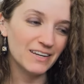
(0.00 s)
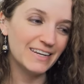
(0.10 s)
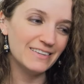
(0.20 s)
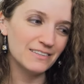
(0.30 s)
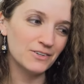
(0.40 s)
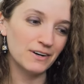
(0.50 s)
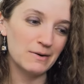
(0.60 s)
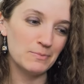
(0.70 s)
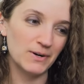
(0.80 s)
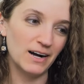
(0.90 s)
it is a
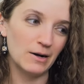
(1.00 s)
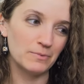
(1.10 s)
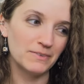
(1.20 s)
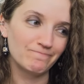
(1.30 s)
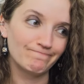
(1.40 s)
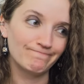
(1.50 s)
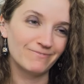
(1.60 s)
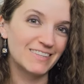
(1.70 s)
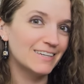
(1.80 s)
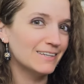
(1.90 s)
great prop.
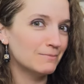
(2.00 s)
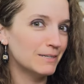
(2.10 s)
That could